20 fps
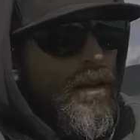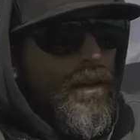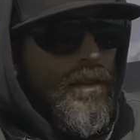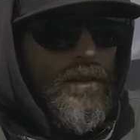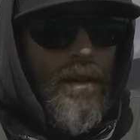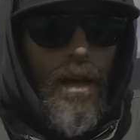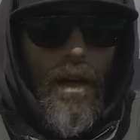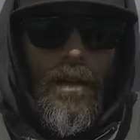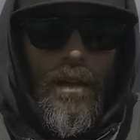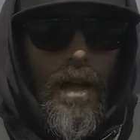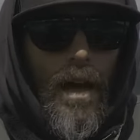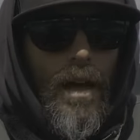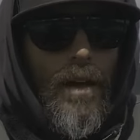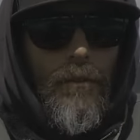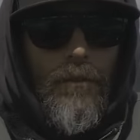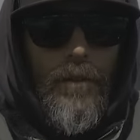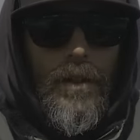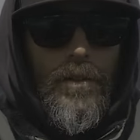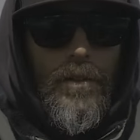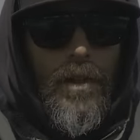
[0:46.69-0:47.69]
It's caught a lot
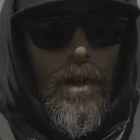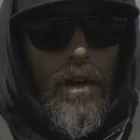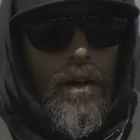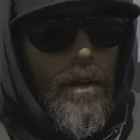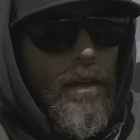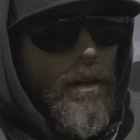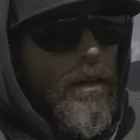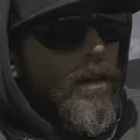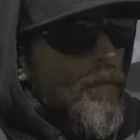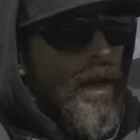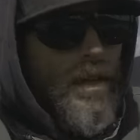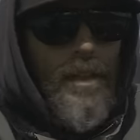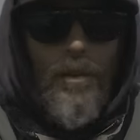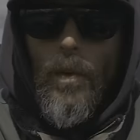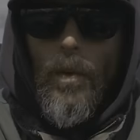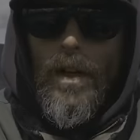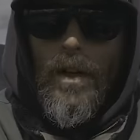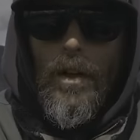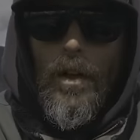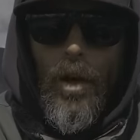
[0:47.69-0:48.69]
of fish on it. I
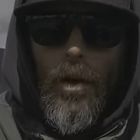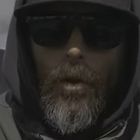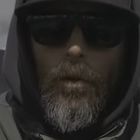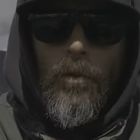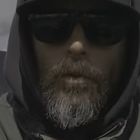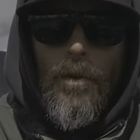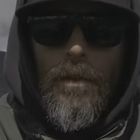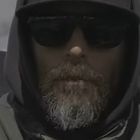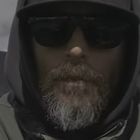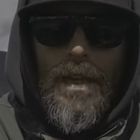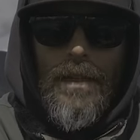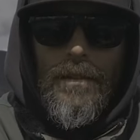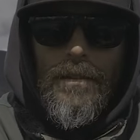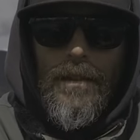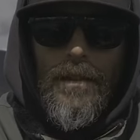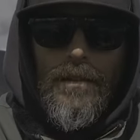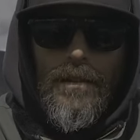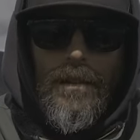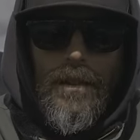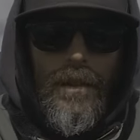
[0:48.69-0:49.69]
just wanna go through the
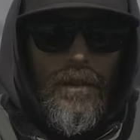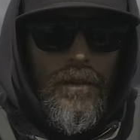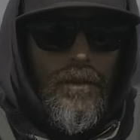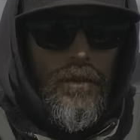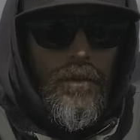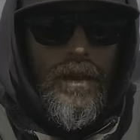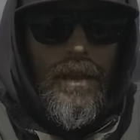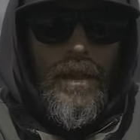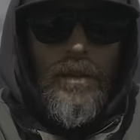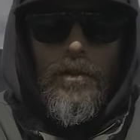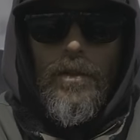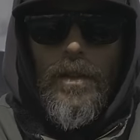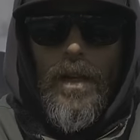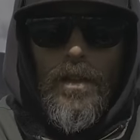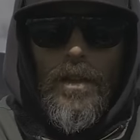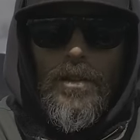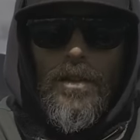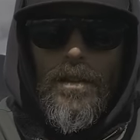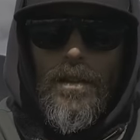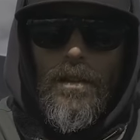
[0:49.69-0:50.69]
basics, do the
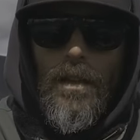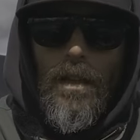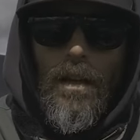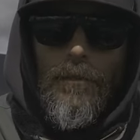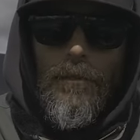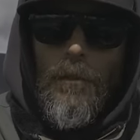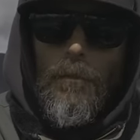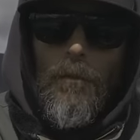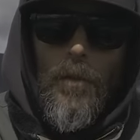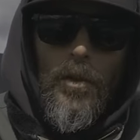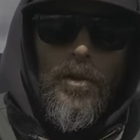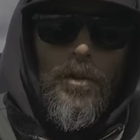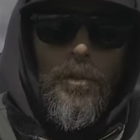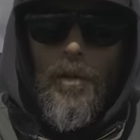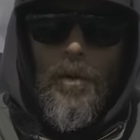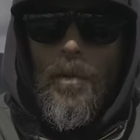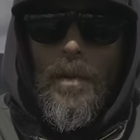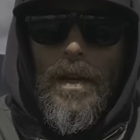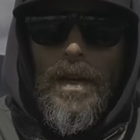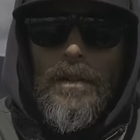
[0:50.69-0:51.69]
introduction of the
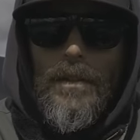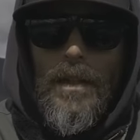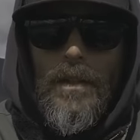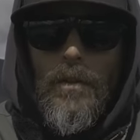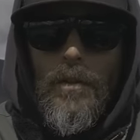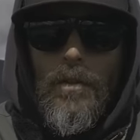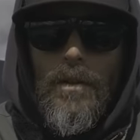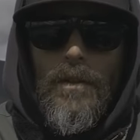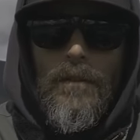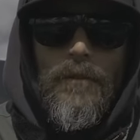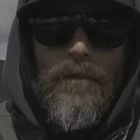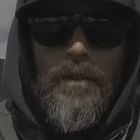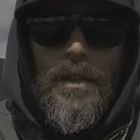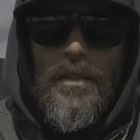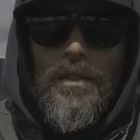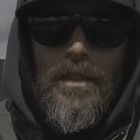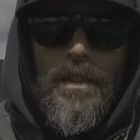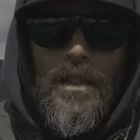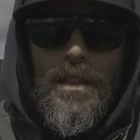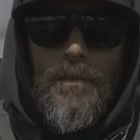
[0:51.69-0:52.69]
multiple ways that you can
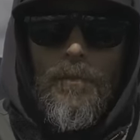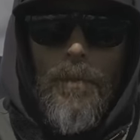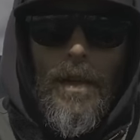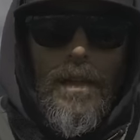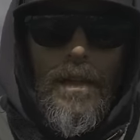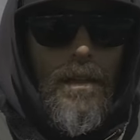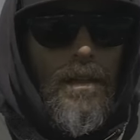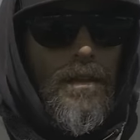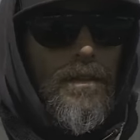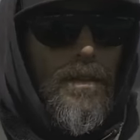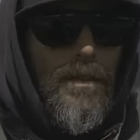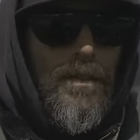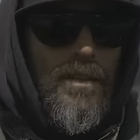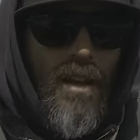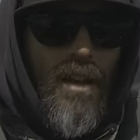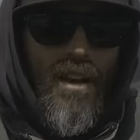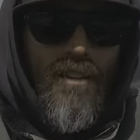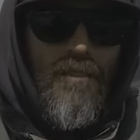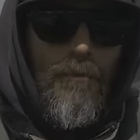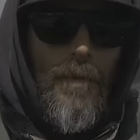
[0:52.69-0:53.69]
fish this bait. It's a
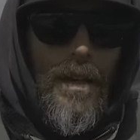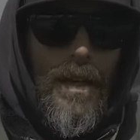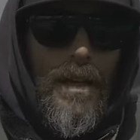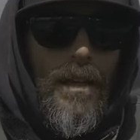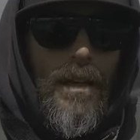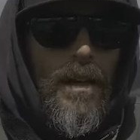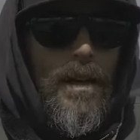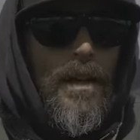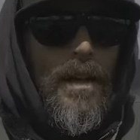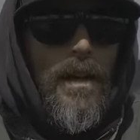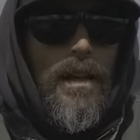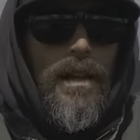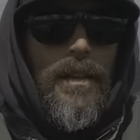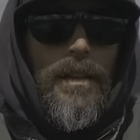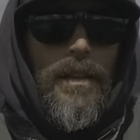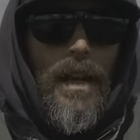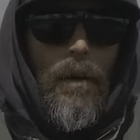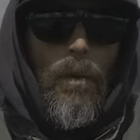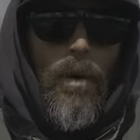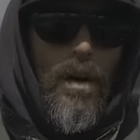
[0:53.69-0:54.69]
soft bait
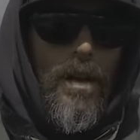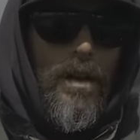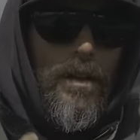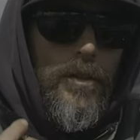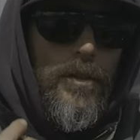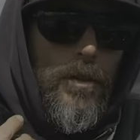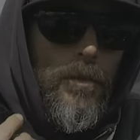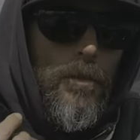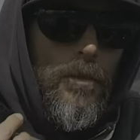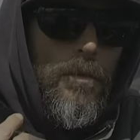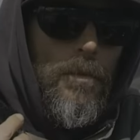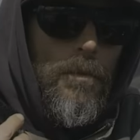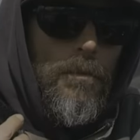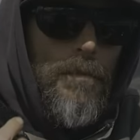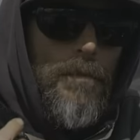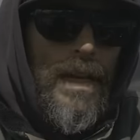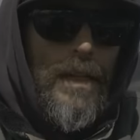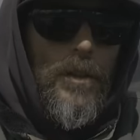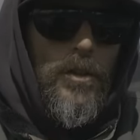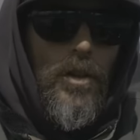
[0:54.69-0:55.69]
that I wanted to
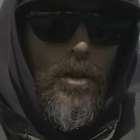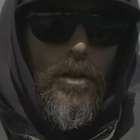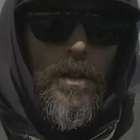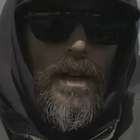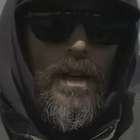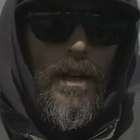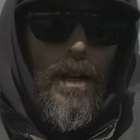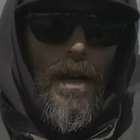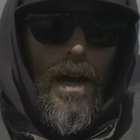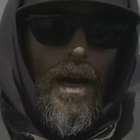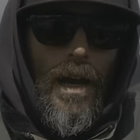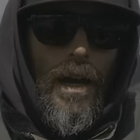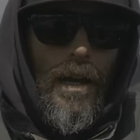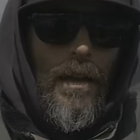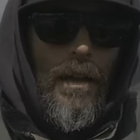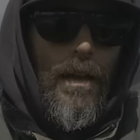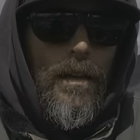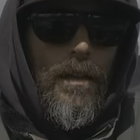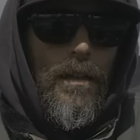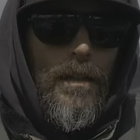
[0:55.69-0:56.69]
make sure that a
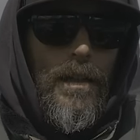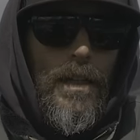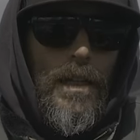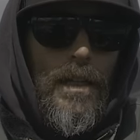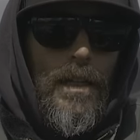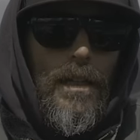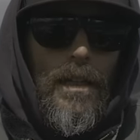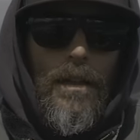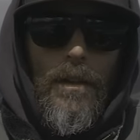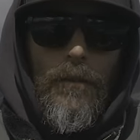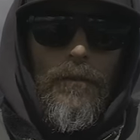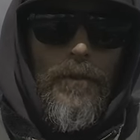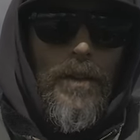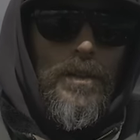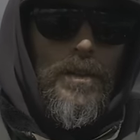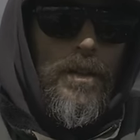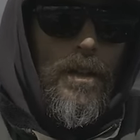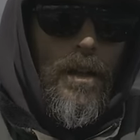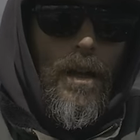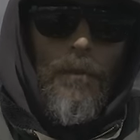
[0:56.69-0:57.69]
guy, he can either
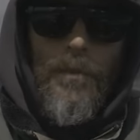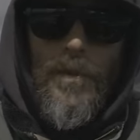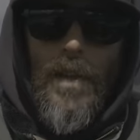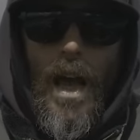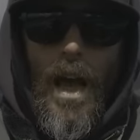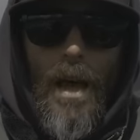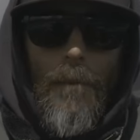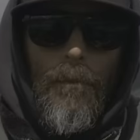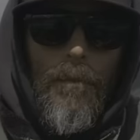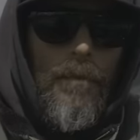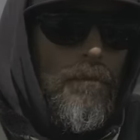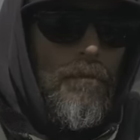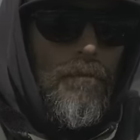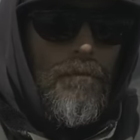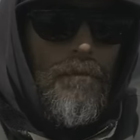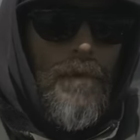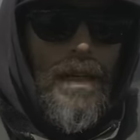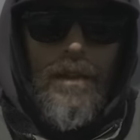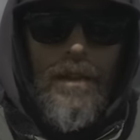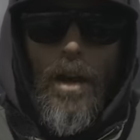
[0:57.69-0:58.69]
fish it up top,
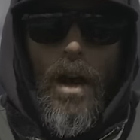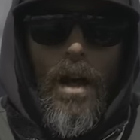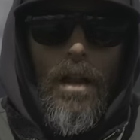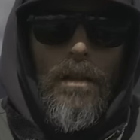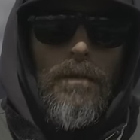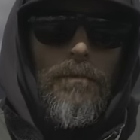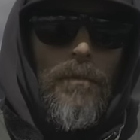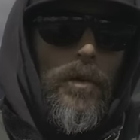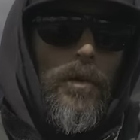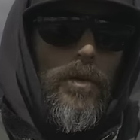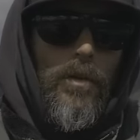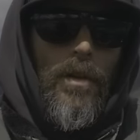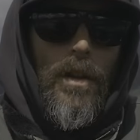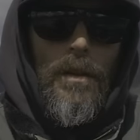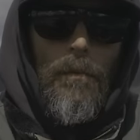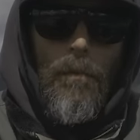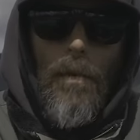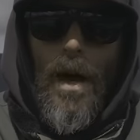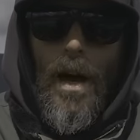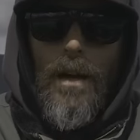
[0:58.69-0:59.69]
mid column, or
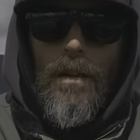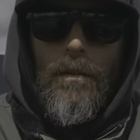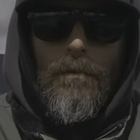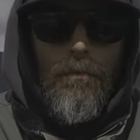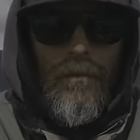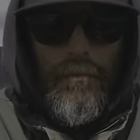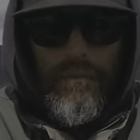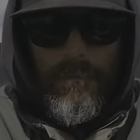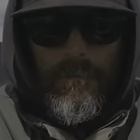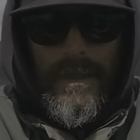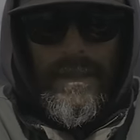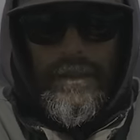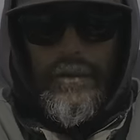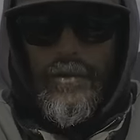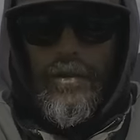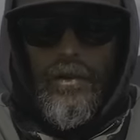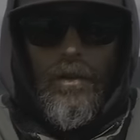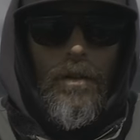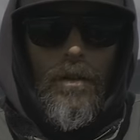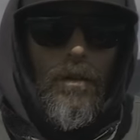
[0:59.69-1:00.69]
on the bottom,
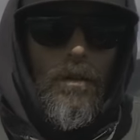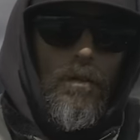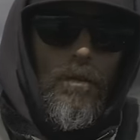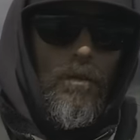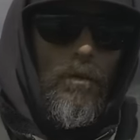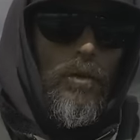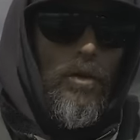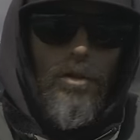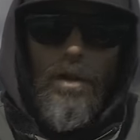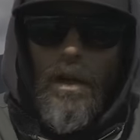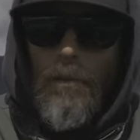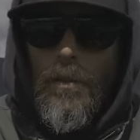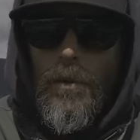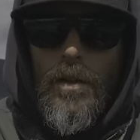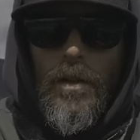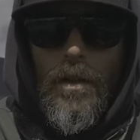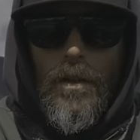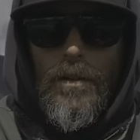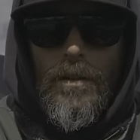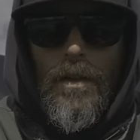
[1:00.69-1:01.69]
beast hook, or treble
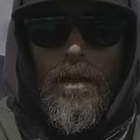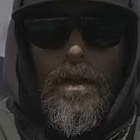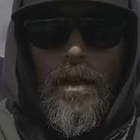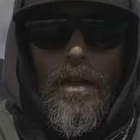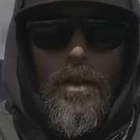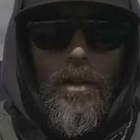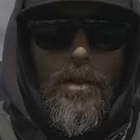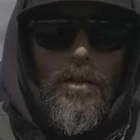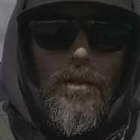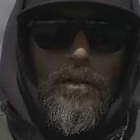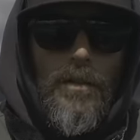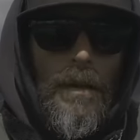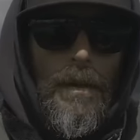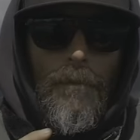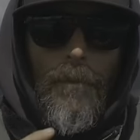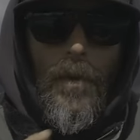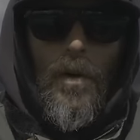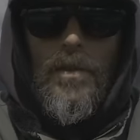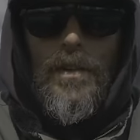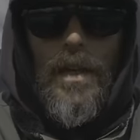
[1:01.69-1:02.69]
hooks. So it's a
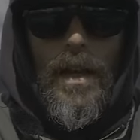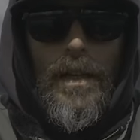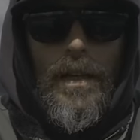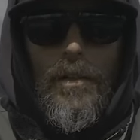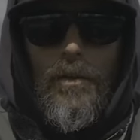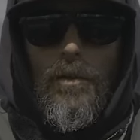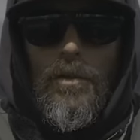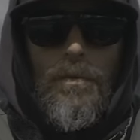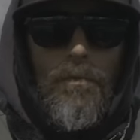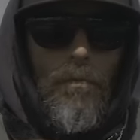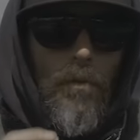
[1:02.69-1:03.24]
multi-use,